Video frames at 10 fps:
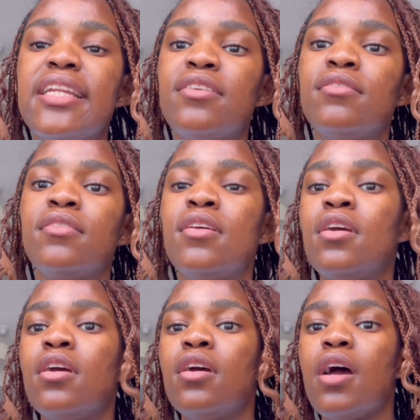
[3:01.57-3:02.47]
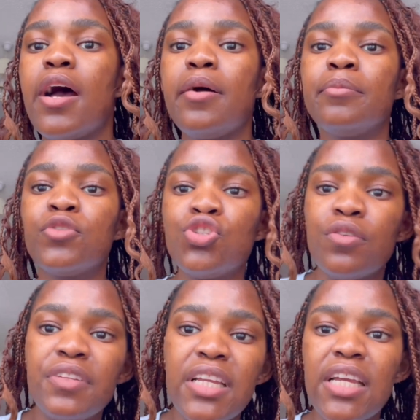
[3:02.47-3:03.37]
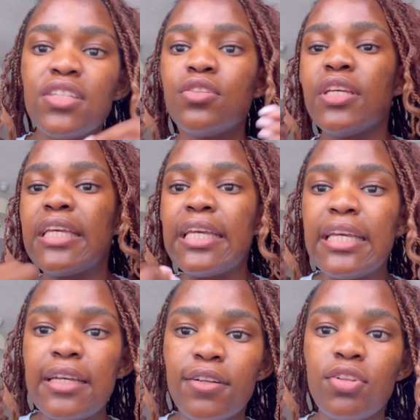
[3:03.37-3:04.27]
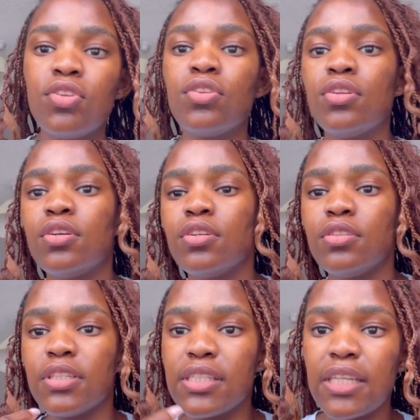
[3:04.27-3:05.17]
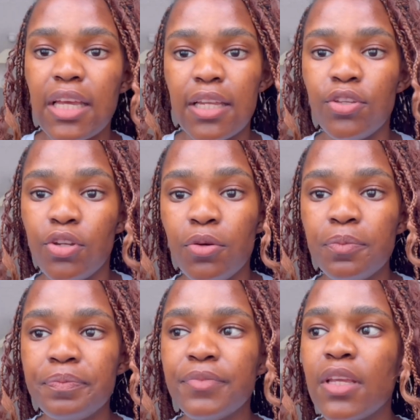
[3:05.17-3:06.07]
and rejuvenate, heal the skin,